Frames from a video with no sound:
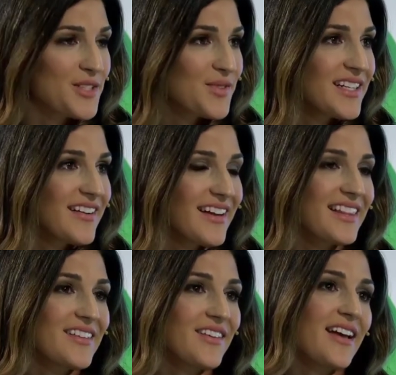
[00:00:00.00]

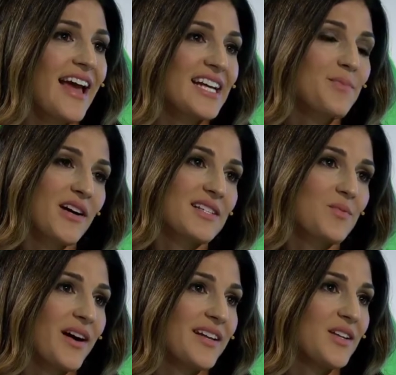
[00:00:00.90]
29th on Xbox
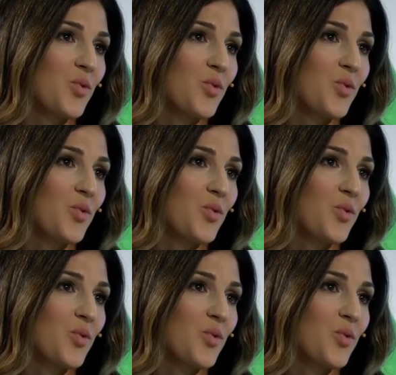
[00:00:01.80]
One,